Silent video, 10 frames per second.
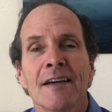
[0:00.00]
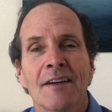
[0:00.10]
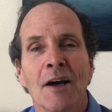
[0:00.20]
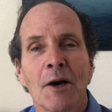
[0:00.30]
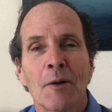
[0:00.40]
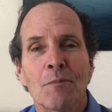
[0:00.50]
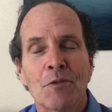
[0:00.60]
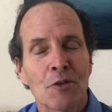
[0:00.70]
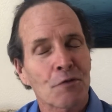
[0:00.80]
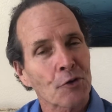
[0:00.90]

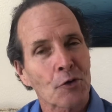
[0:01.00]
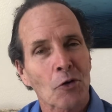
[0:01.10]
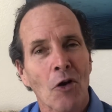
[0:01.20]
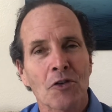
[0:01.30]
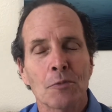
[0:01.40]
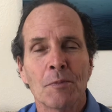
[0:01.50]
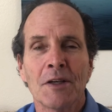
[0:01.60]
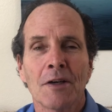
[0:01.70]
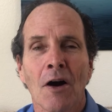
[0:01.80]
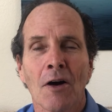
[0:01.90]
the further along you'll
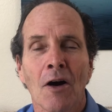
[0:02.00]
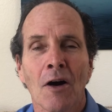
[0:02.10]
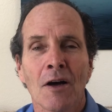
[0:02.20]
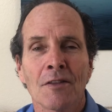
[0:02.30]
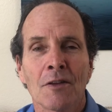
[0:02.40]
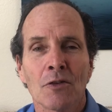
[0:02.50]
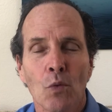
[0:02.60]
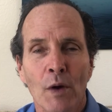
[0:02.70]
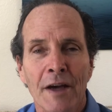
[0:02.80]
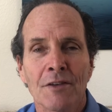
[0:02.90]
be on the
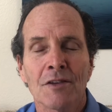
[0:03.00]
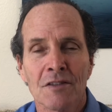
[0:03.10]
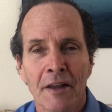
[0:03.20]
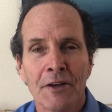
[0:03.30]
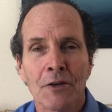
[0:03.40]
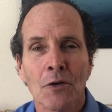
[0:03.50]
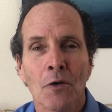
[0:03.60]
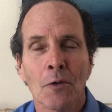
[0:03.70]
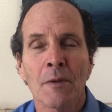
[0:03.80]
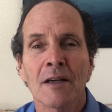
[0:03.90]
way to selling your
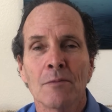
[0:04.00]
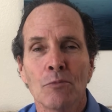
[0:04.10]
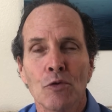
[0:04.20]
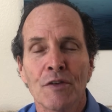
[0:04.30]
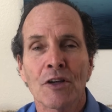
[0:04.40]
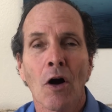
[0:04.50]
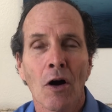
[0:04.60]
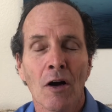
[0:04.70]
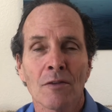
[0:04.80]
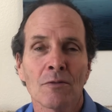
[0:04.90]
home and moving
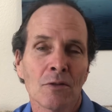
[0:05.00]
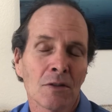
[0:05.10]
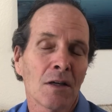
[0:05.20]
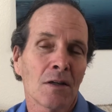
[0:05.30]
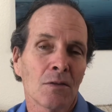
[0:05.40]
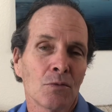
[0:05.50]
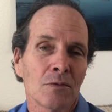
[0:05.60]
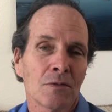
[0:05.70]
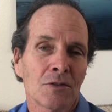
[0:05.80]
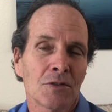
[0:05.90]
on
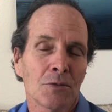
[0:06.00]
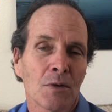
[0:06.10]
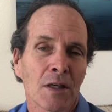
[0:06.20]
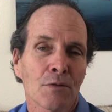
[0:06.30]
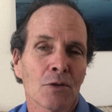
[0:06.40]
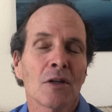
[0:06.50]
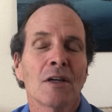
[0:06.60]
to whatever